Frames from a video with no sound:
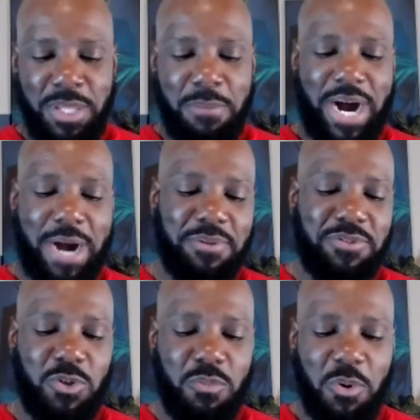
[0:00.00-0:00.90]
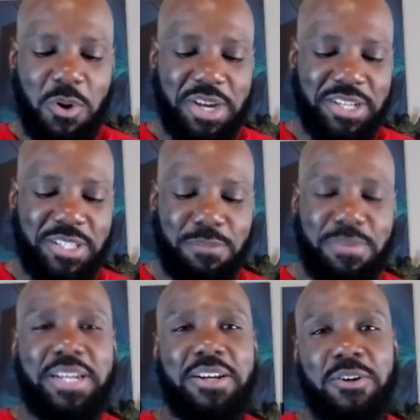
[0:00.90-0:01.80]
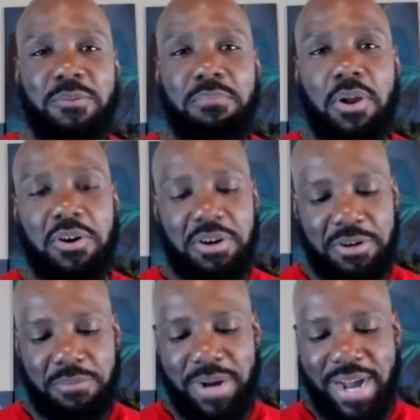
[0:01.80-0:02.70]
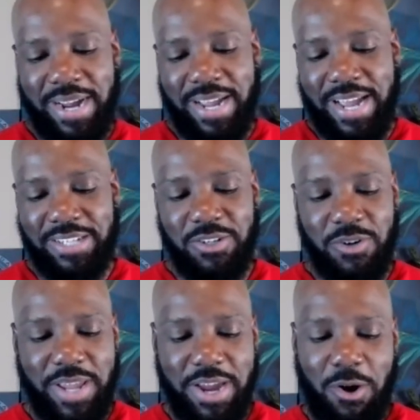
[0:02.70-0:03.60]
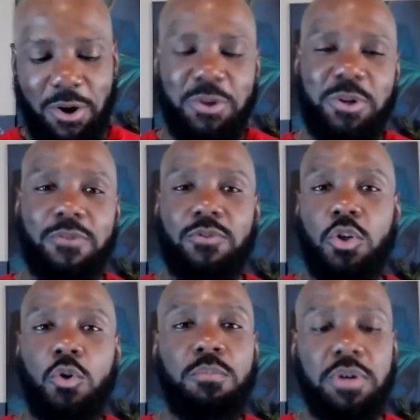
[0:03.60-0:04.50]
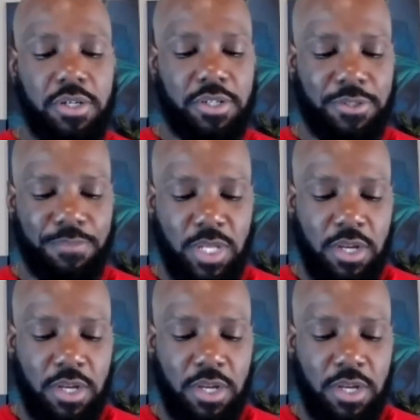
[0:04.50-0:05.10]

mom of two boys, speaker, blogger, podcaster, and author of two books,